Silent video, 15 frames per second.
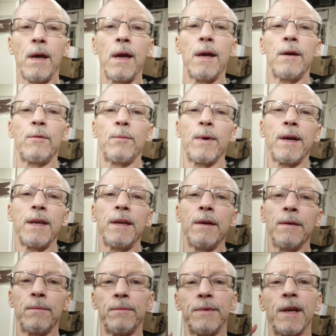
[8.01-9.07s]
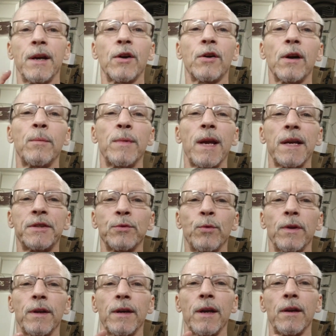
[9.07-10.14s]
Hey everybody, Digger coming at you
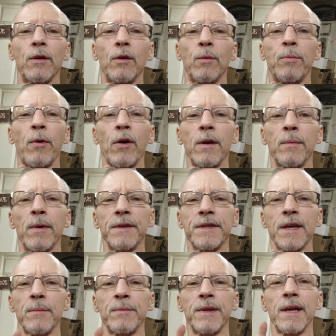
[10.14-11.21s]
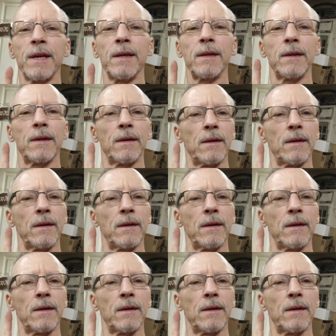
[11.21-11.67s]
with another little party bus update,